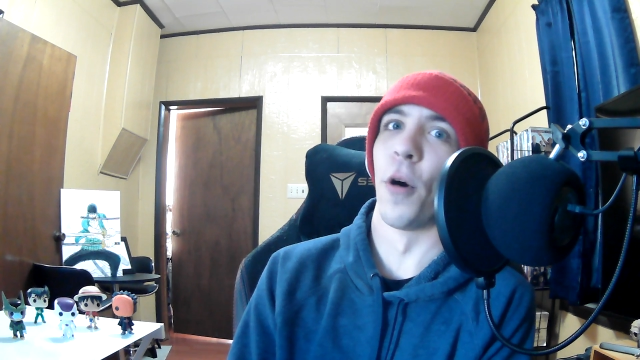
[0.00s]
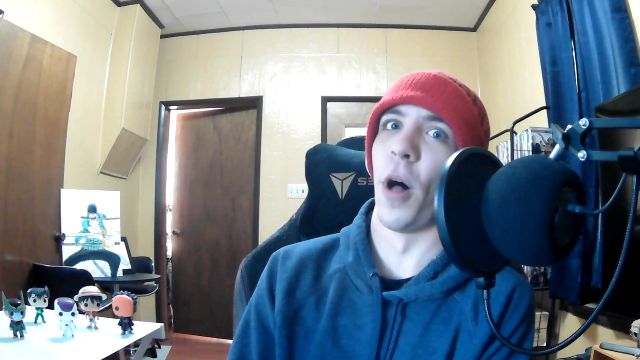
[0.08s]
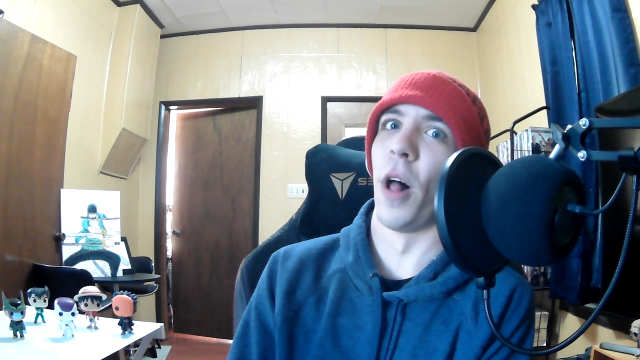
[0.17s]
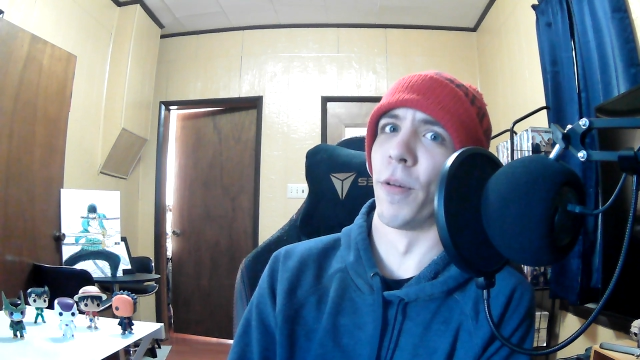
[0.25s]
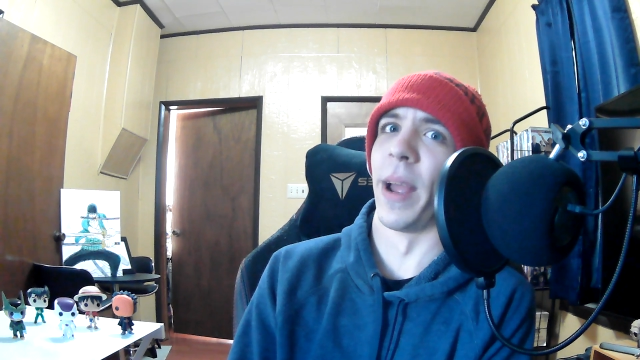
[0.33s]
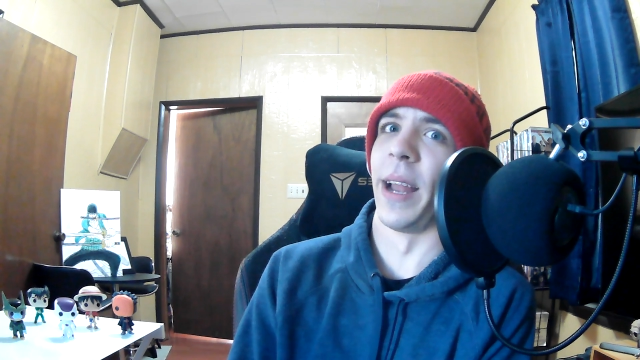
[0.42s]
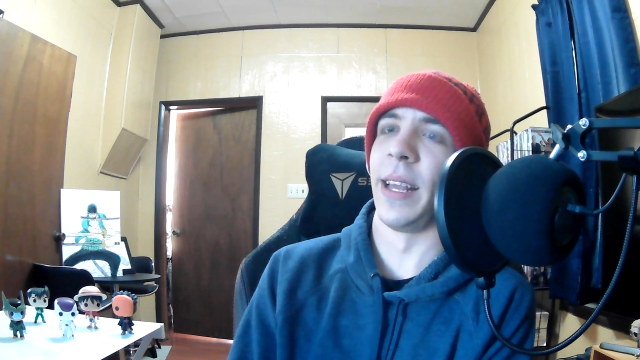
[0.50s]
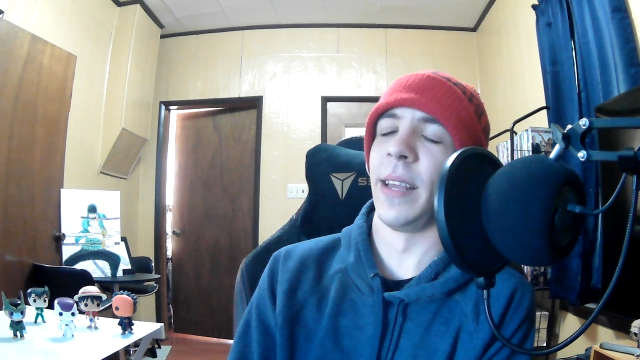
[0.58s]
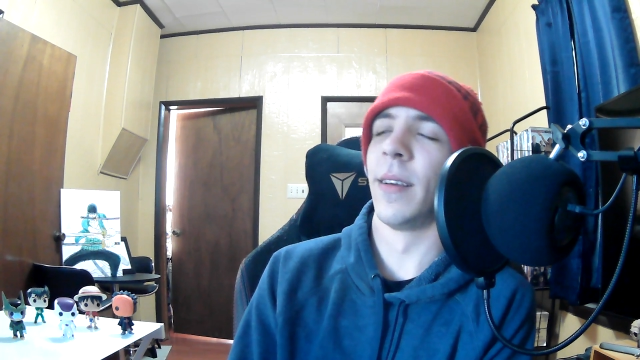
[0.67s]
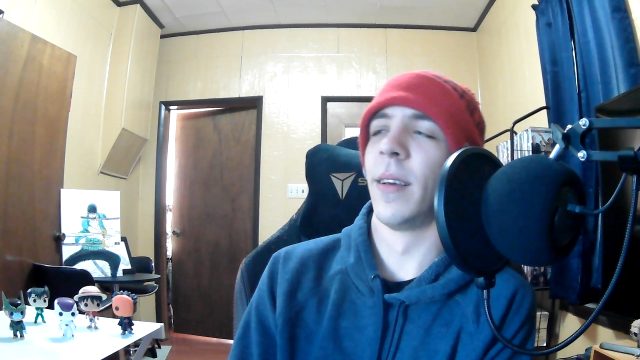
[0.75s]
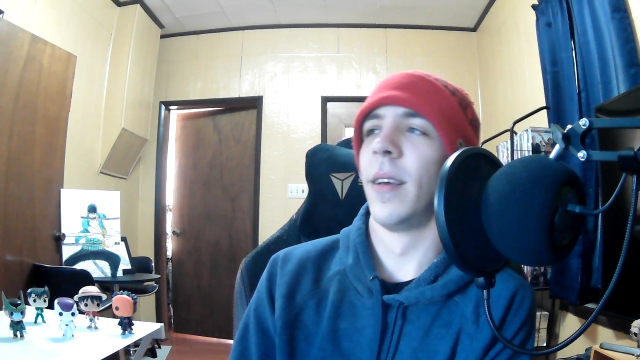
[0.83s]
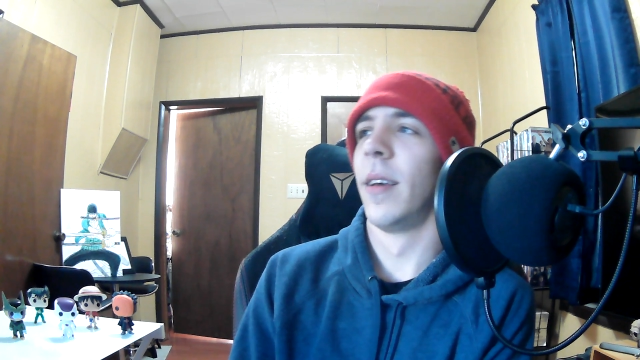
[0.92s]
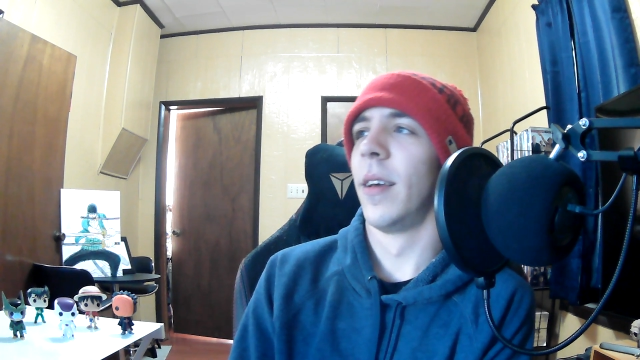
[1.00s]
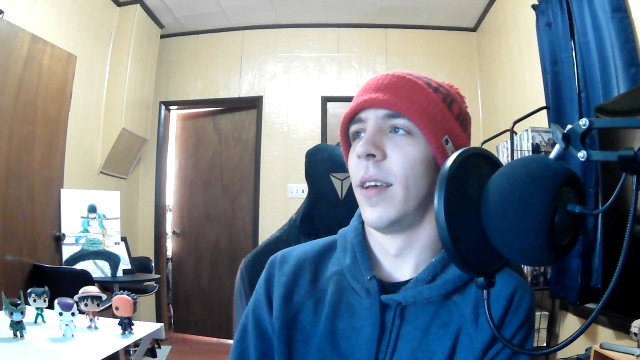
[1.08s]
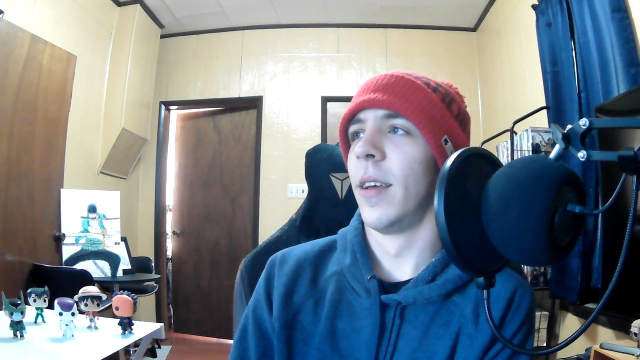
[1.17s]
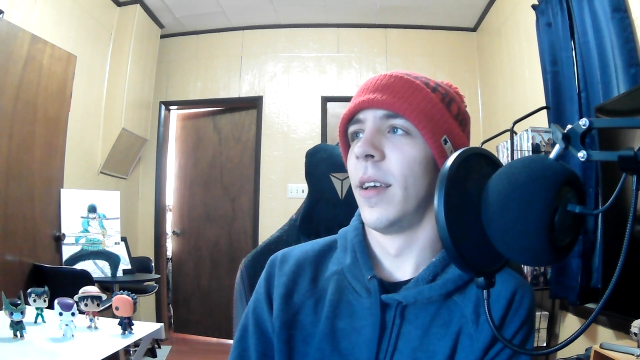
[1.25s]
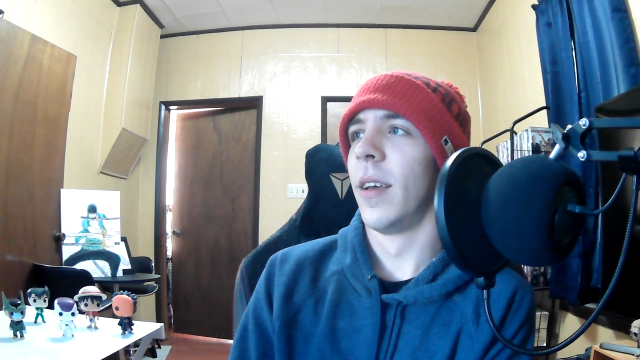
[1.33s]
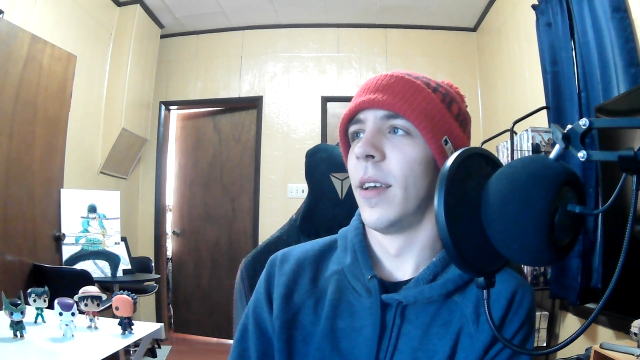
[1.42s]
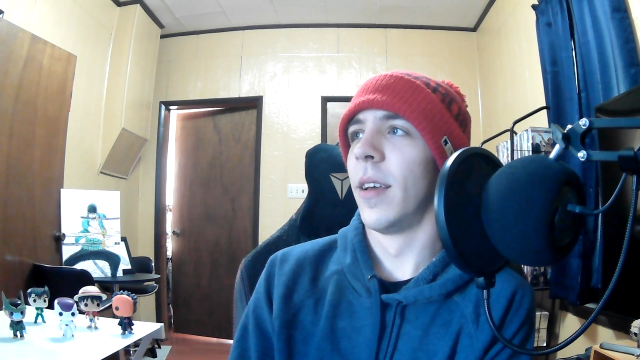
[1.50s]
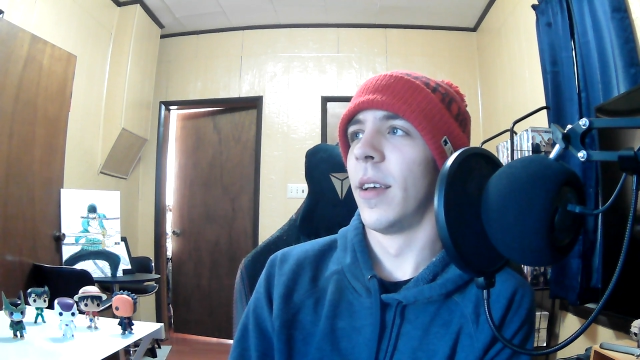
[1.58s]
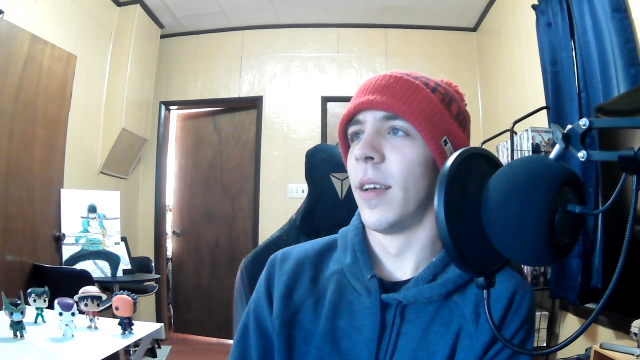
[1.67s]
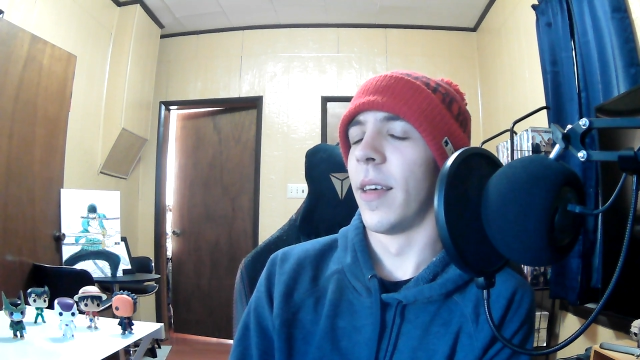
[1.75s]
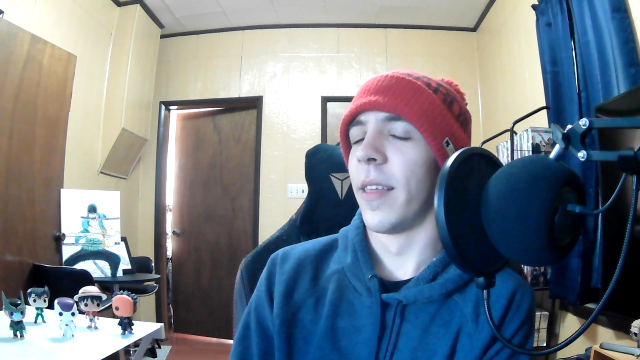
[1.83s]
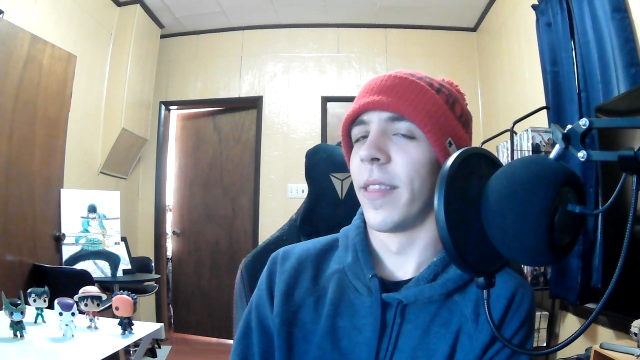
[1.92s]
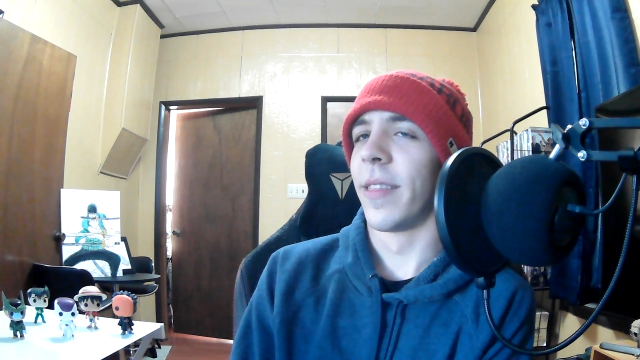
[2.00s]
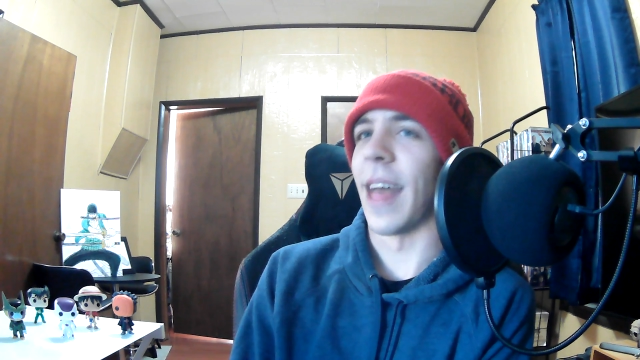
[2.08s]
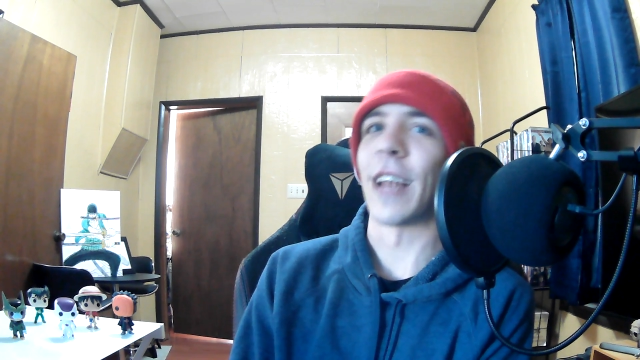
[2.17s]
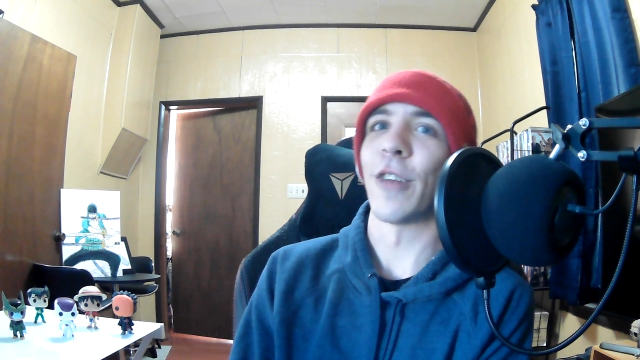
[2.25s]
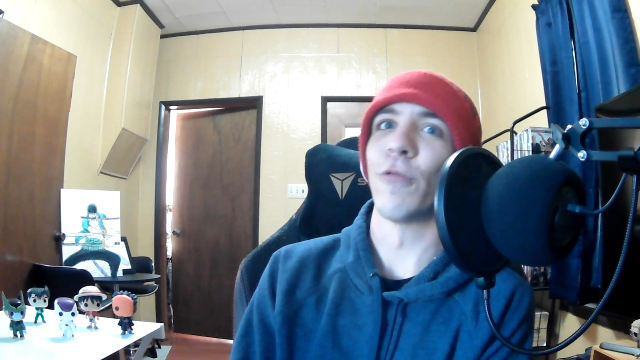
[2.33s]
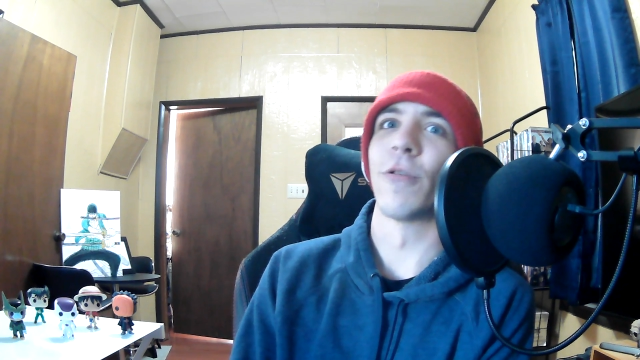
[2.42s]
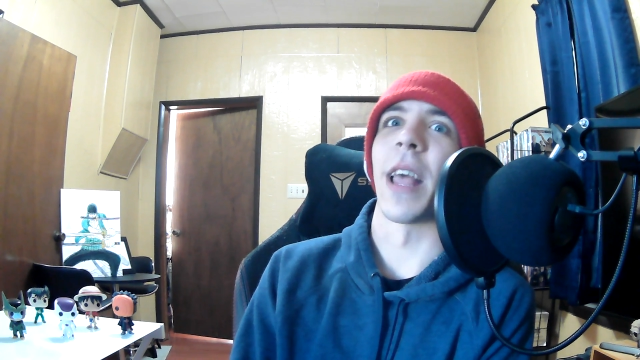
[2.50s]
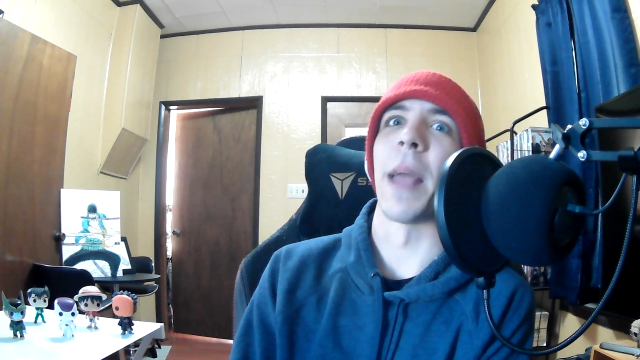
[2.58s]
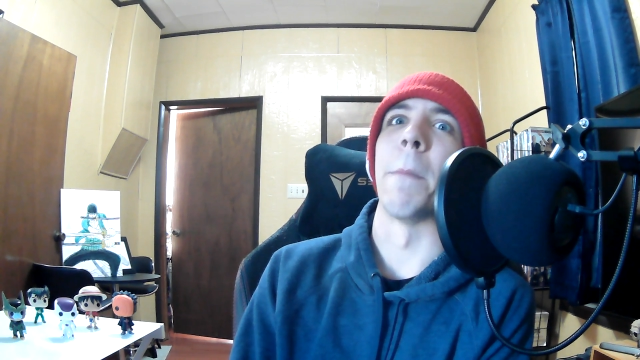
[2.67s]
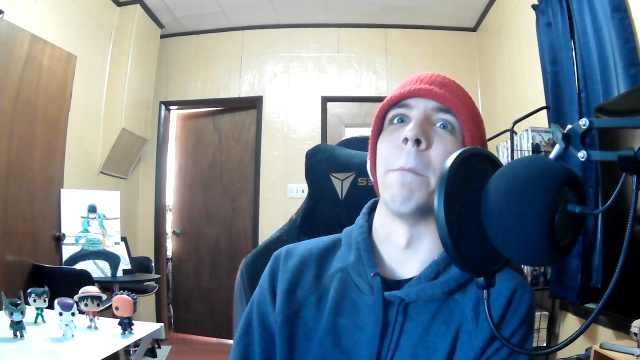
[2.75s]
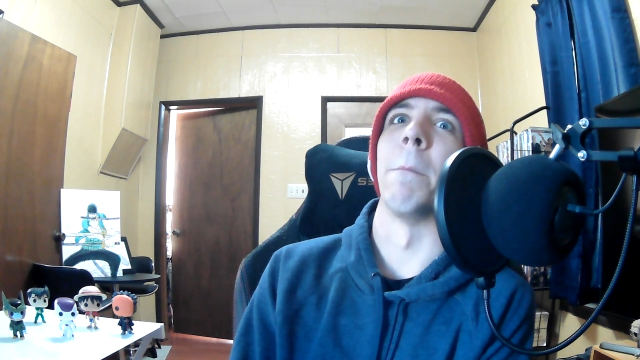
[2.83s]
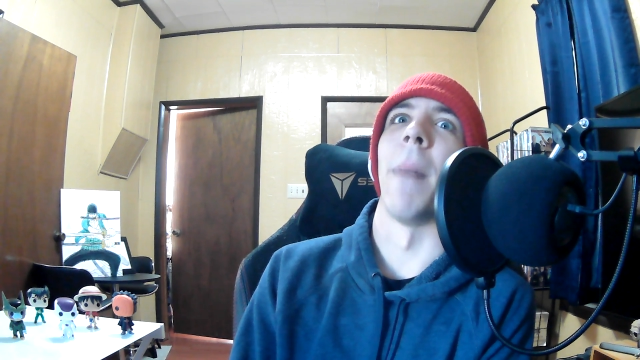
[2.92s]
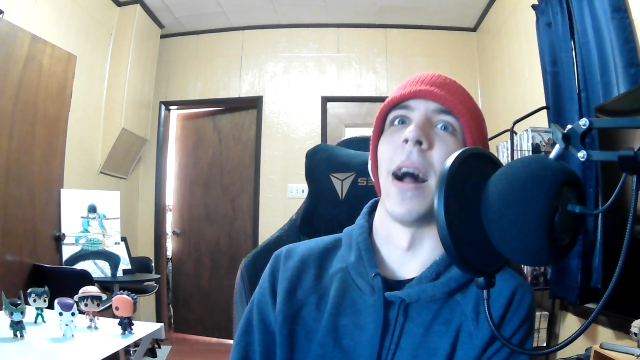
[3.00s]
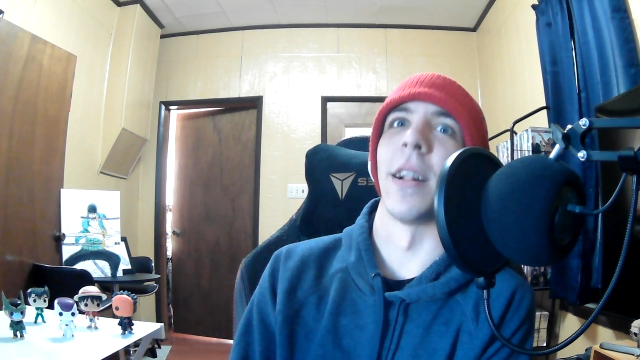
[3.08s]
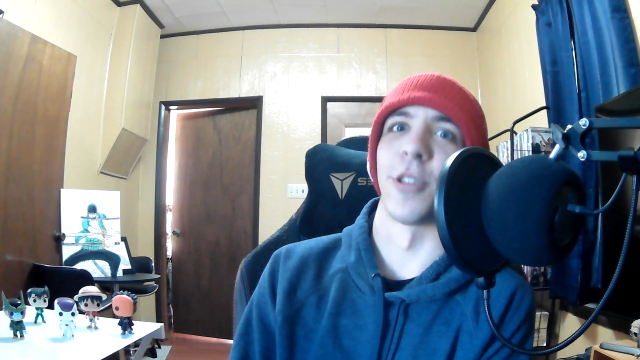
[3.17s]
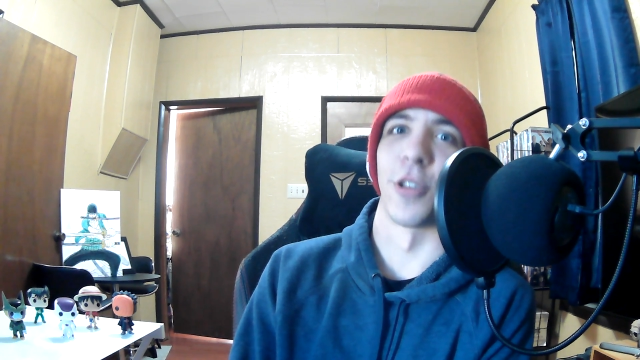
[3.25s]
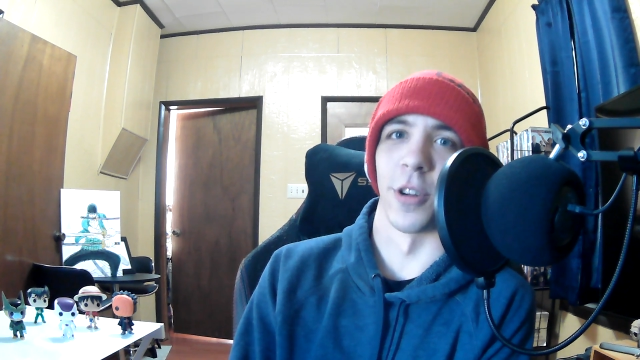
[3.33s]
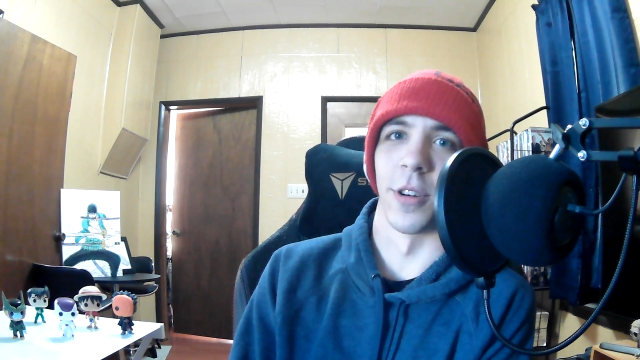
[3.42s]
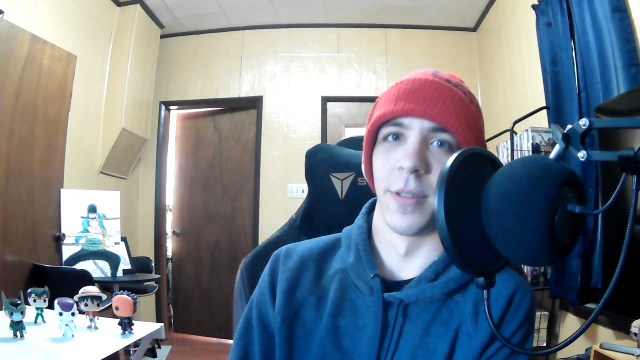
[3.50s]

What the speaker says: already, that dude's a monster.